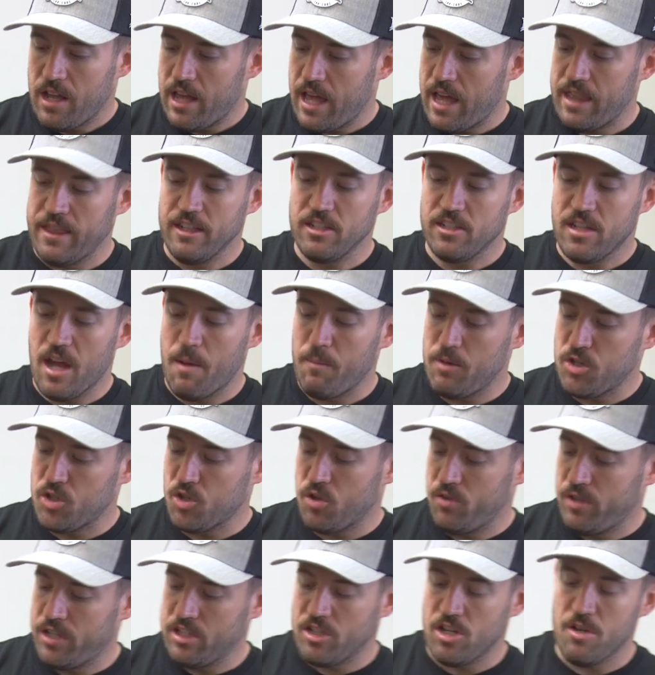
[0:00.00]
In this
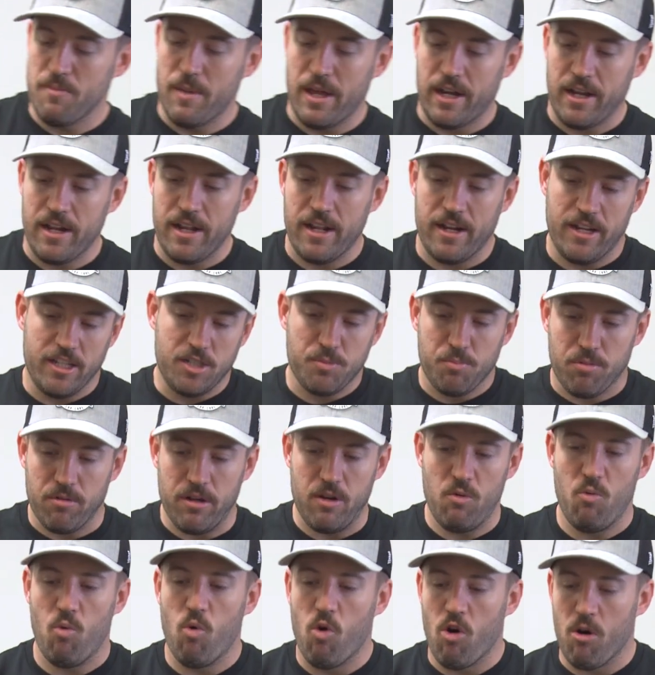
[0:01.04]
temperature and this humidity, it is
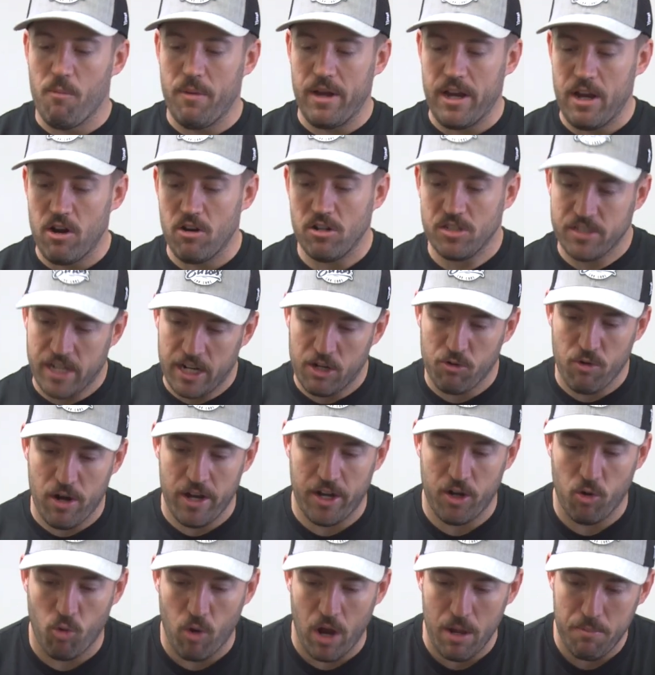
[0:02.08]
pretty warm in here. It's getting
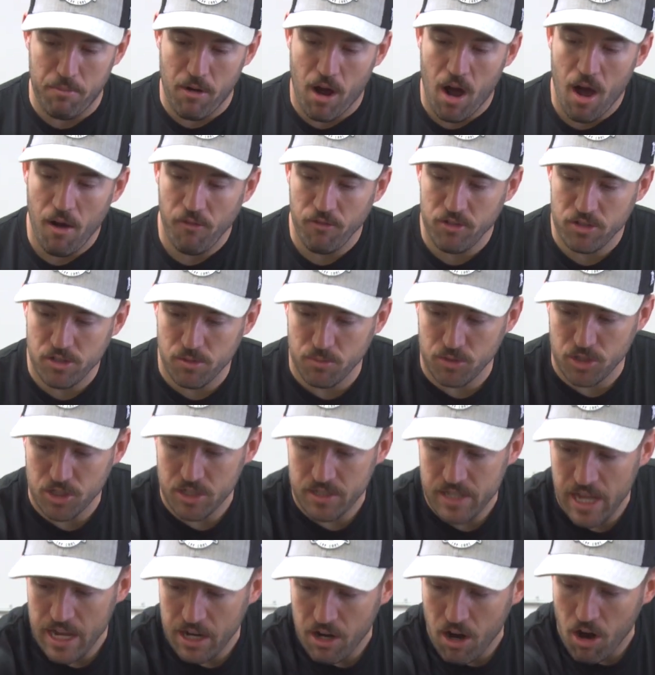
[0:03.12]
ready to wipe off. So I'm just
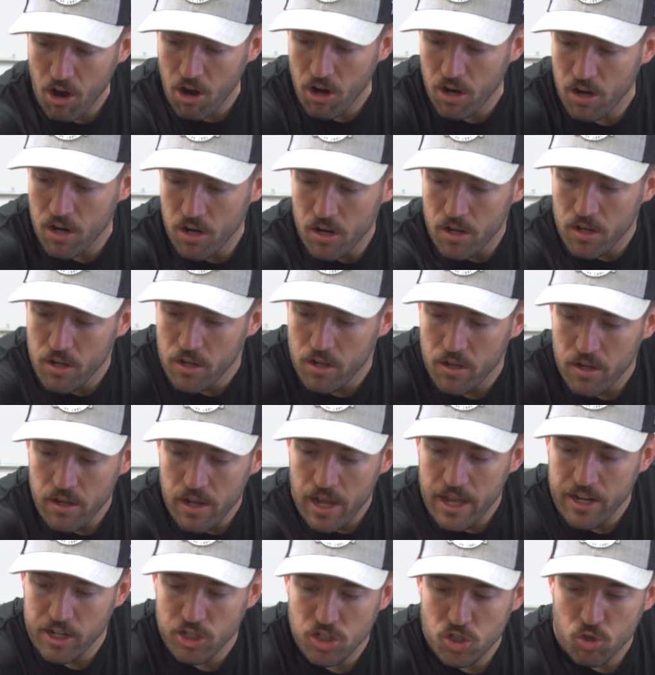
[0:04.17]
gonna take our
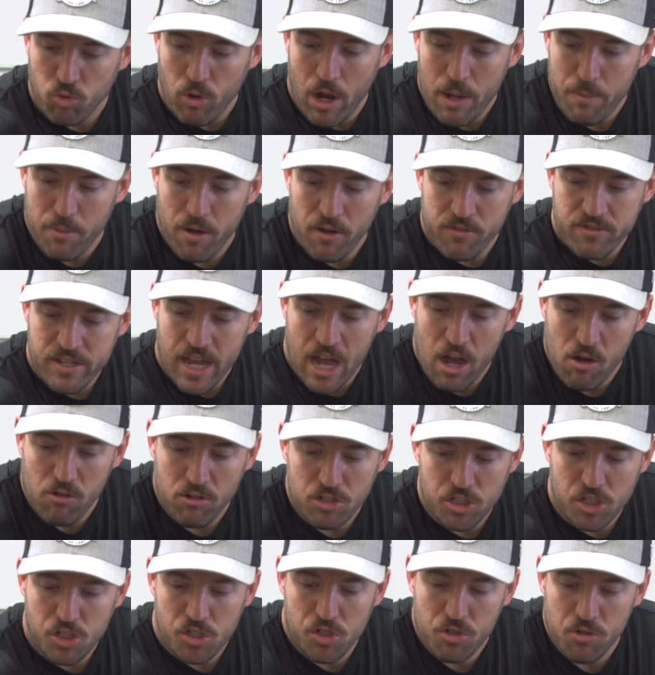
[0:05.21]
initial wipe off towel
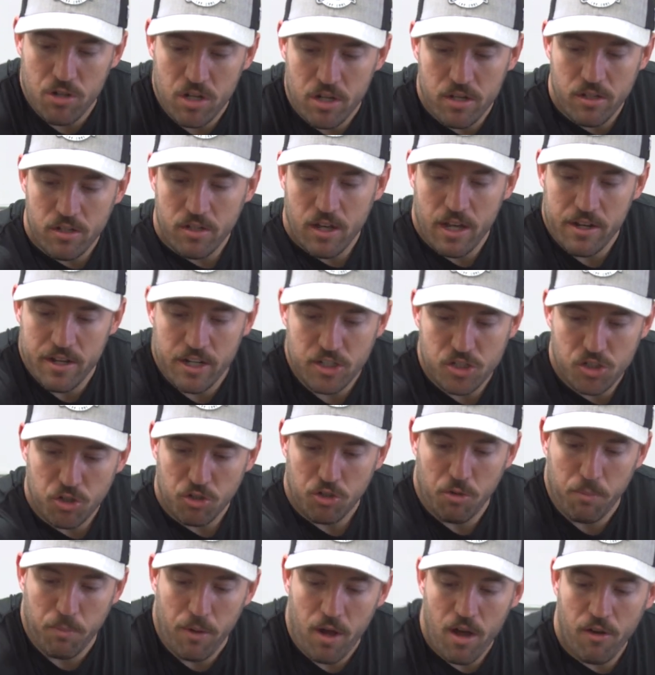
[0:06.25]
and just do an initial
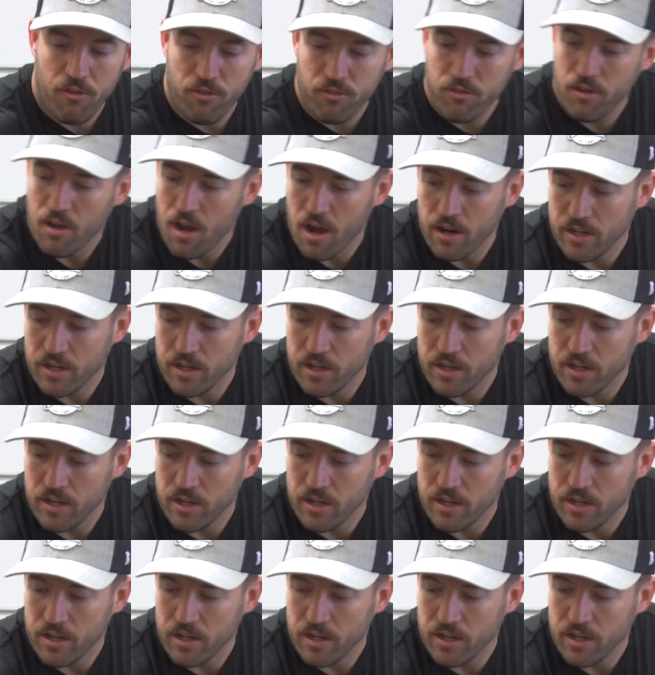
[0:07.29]
little buff.